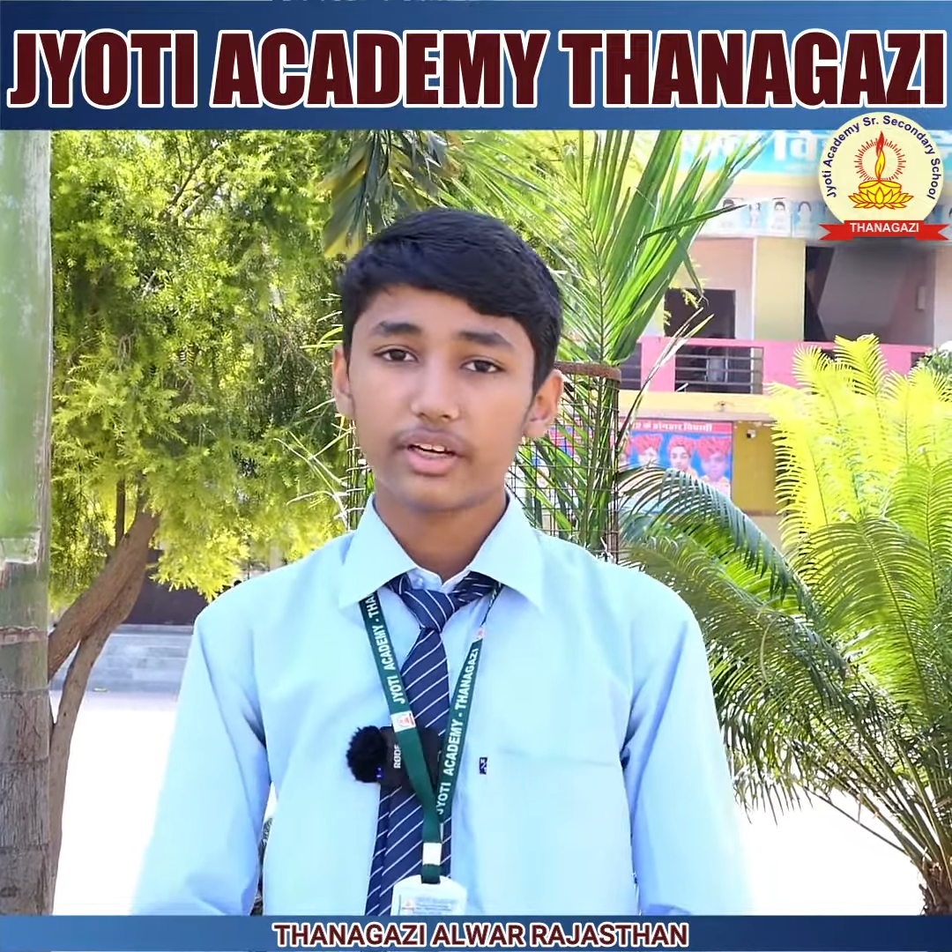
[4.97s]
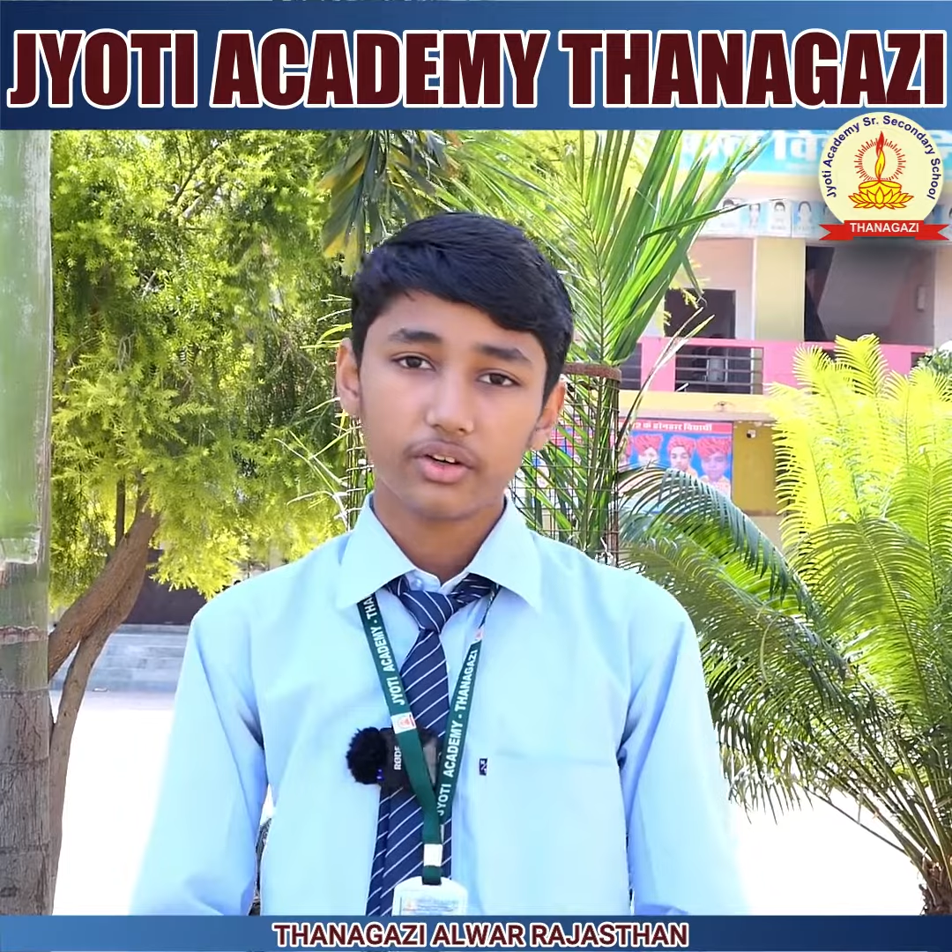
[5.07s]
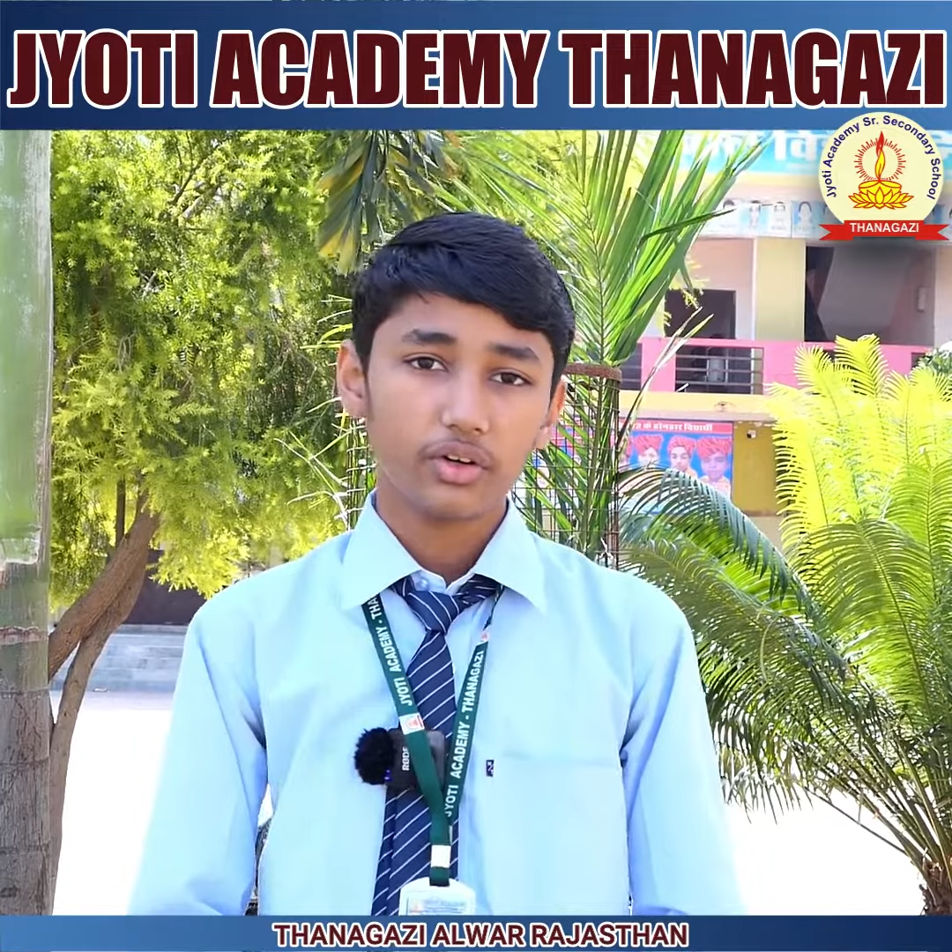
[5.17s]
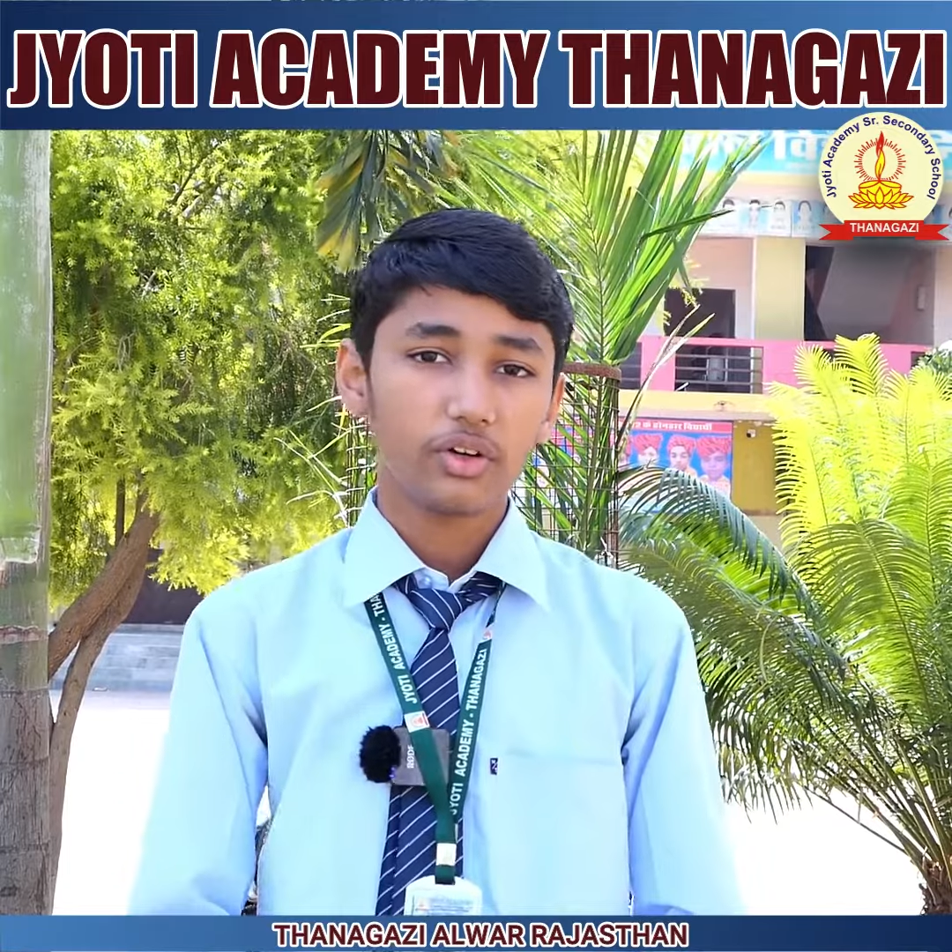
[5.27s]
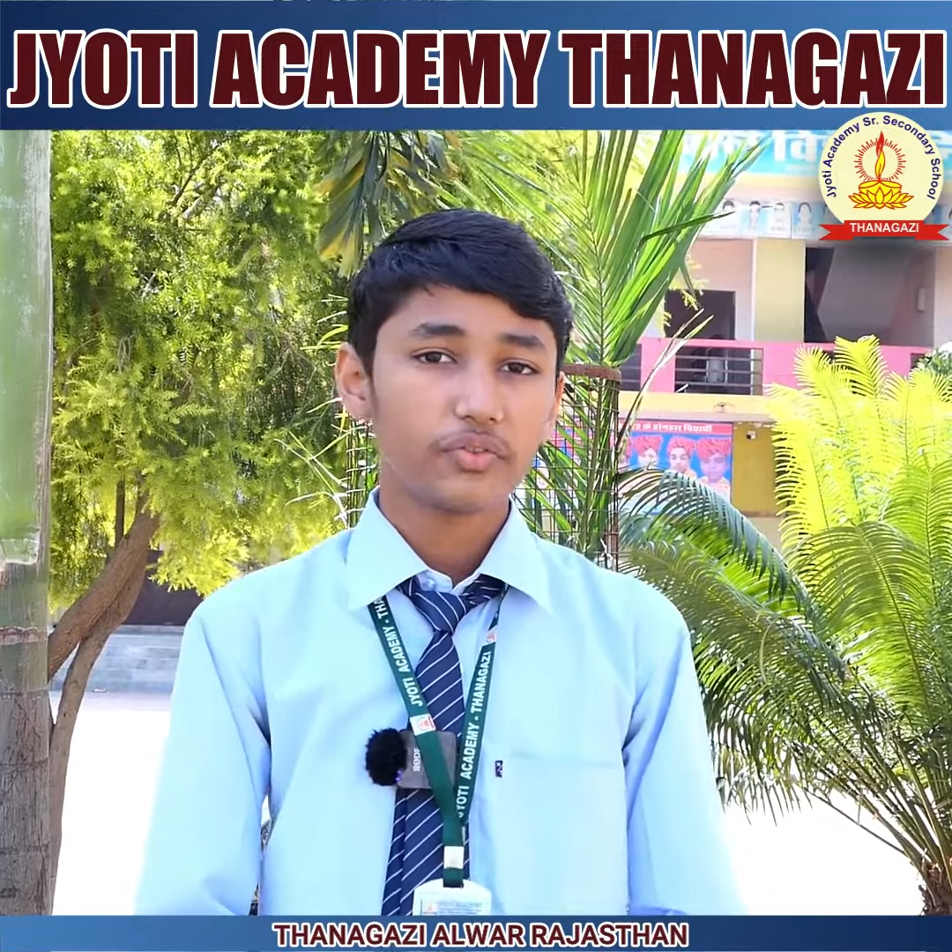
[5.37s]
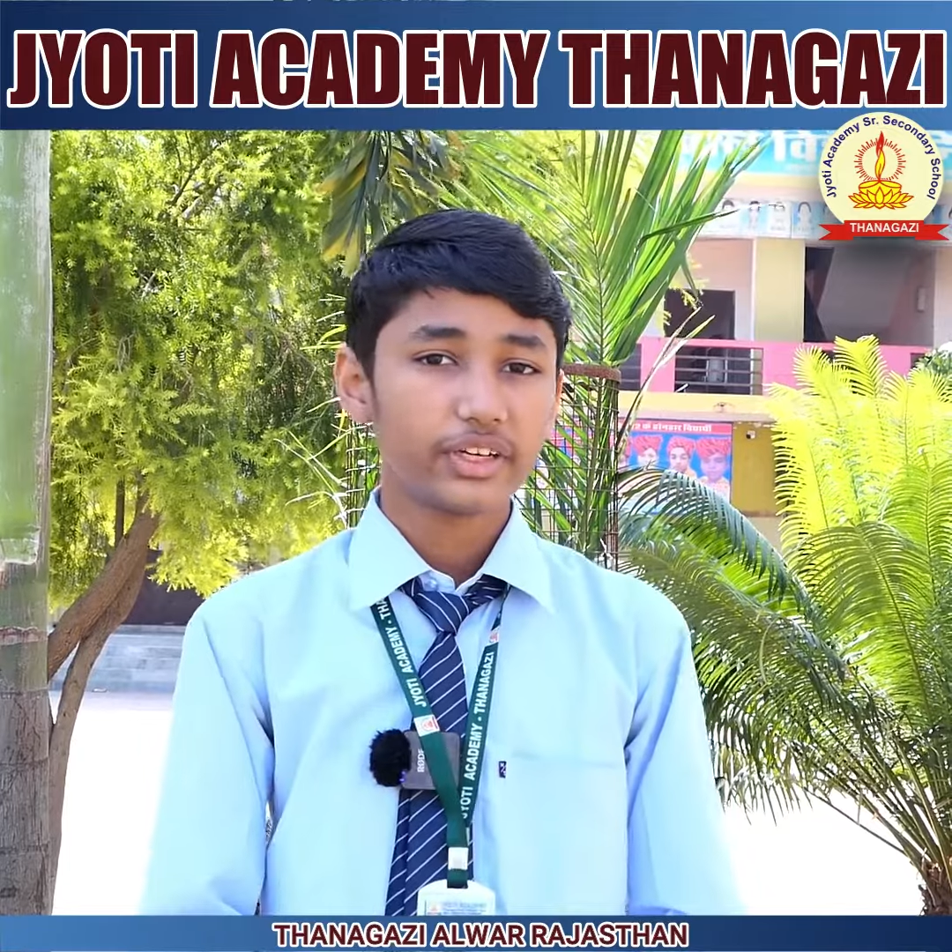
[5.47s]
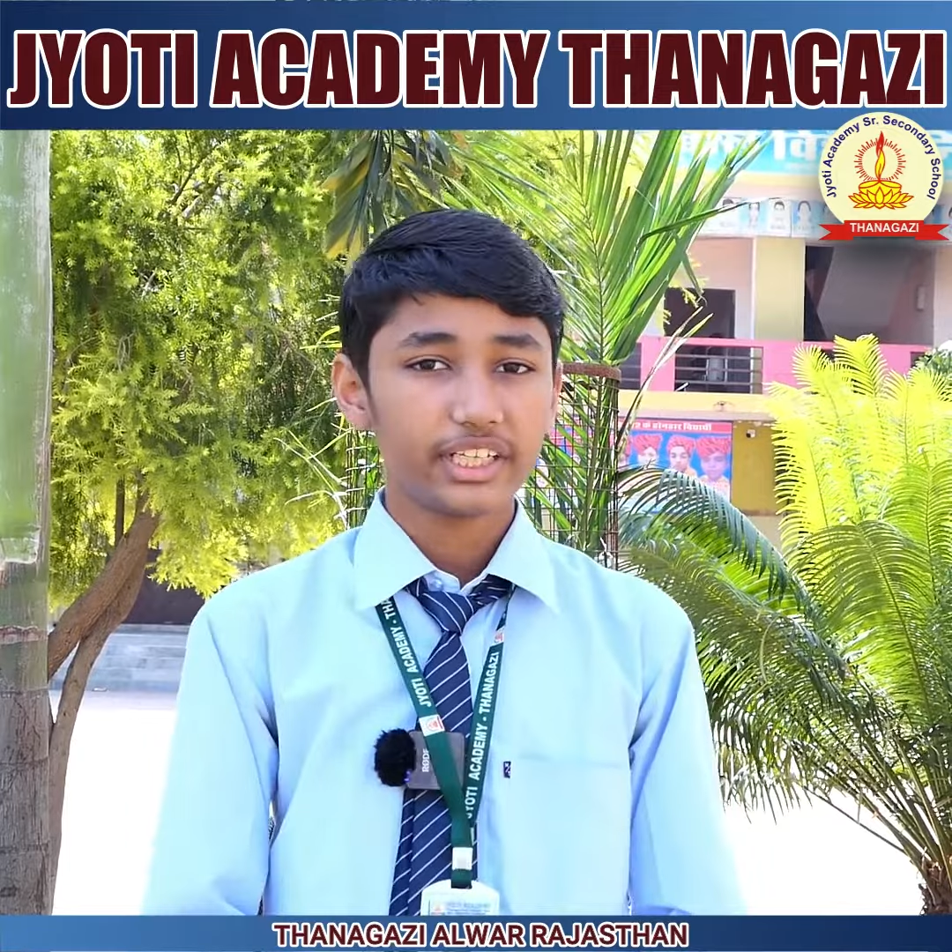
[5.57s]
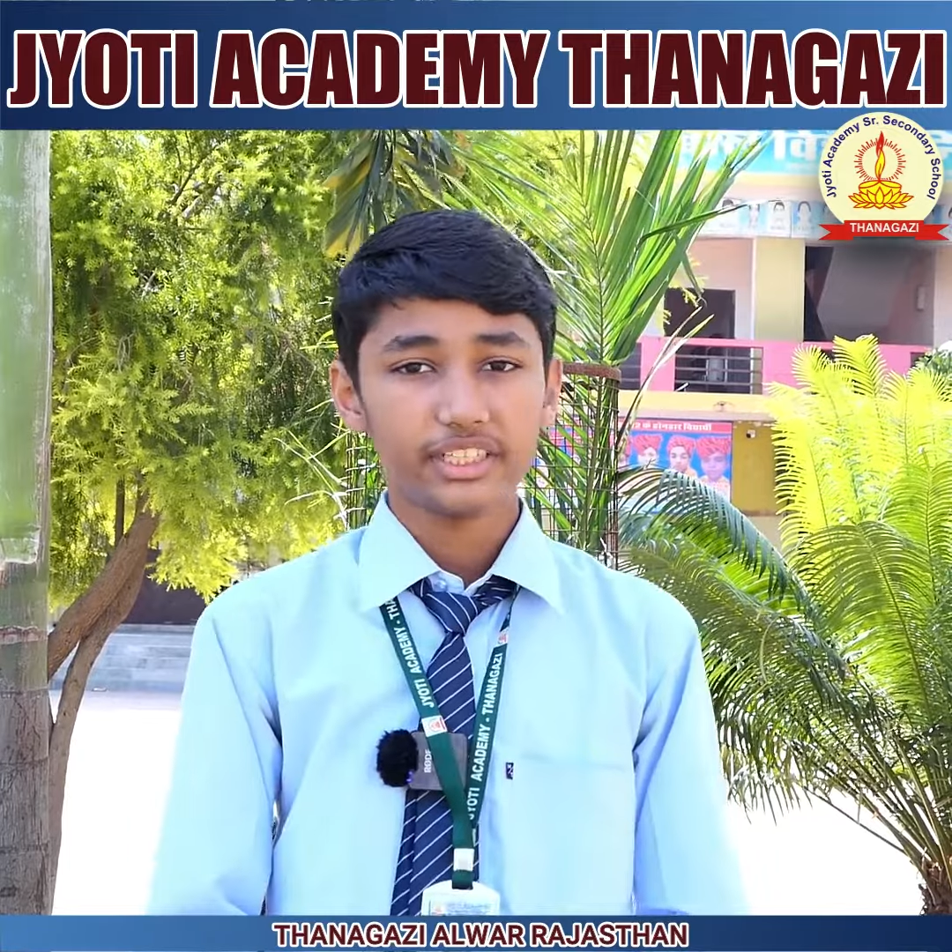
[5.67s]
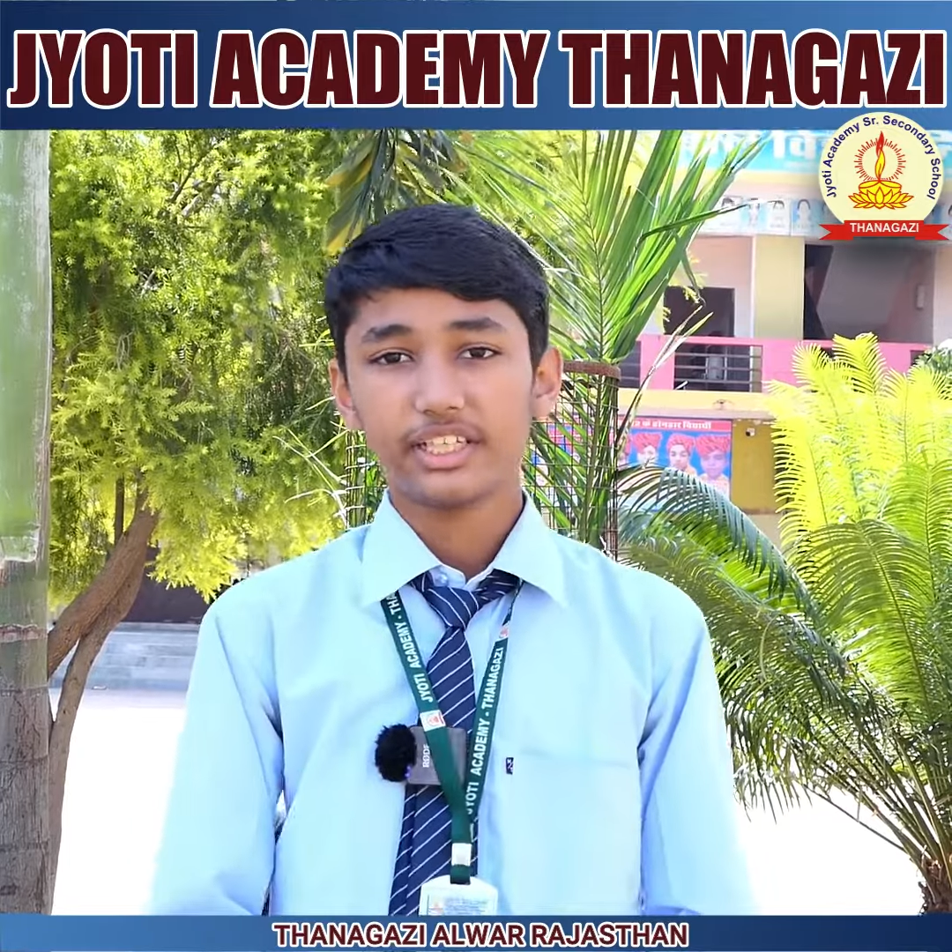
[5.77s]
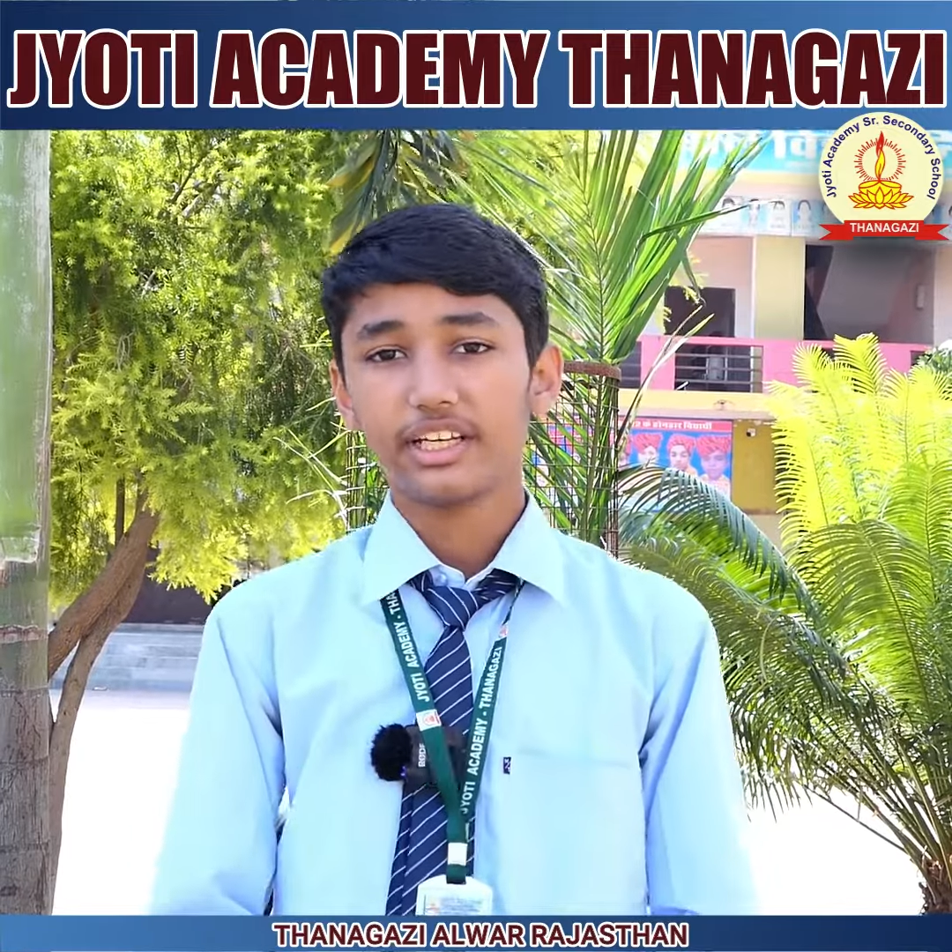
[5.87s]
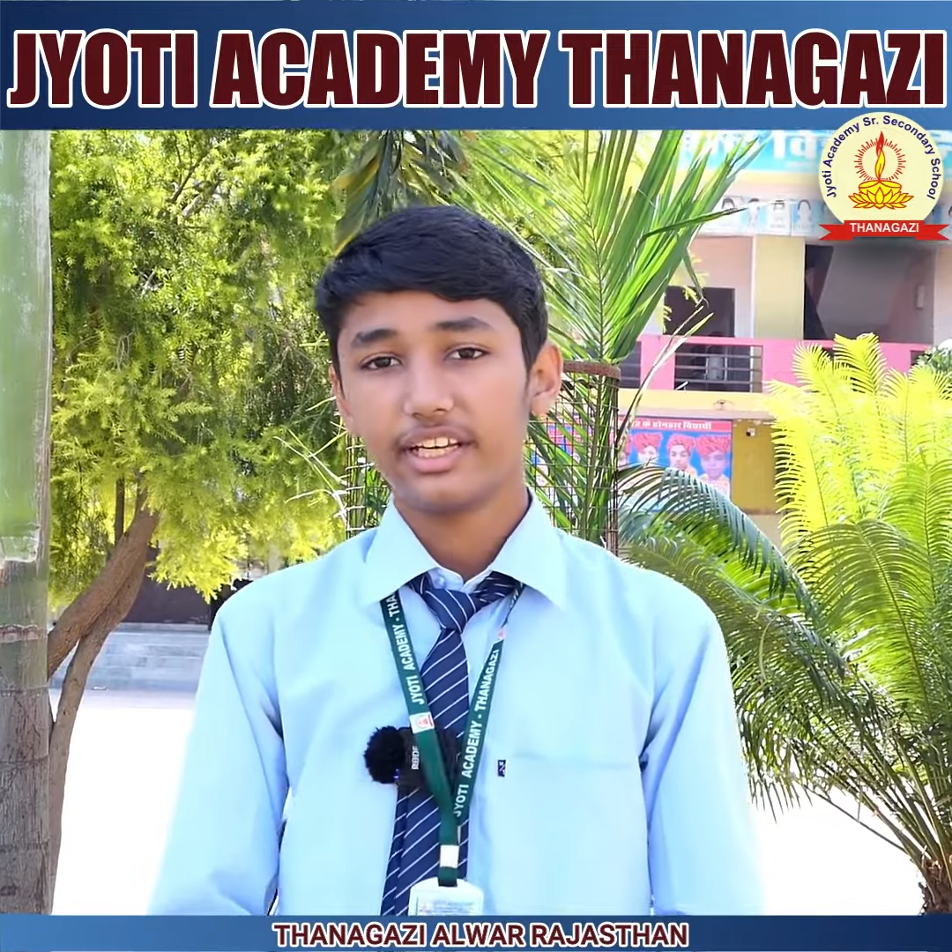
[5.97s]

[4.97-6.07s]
a role of a teacher